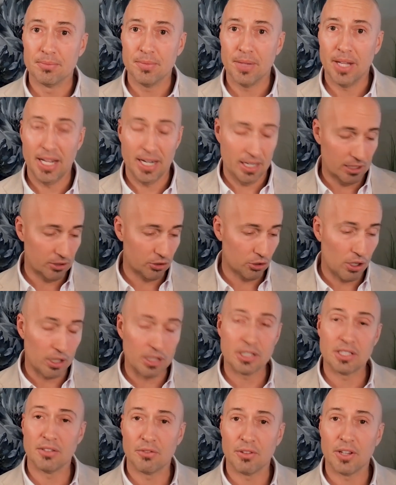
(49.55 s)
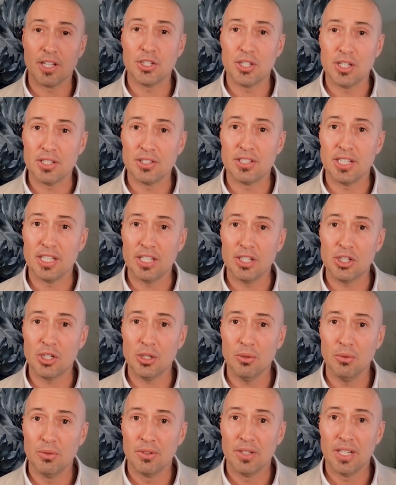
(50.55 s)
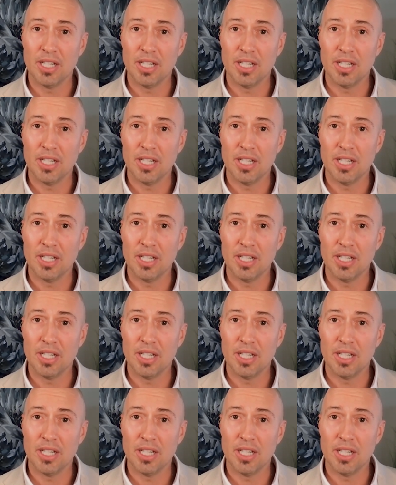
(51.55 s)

And as long as inflation is an issue,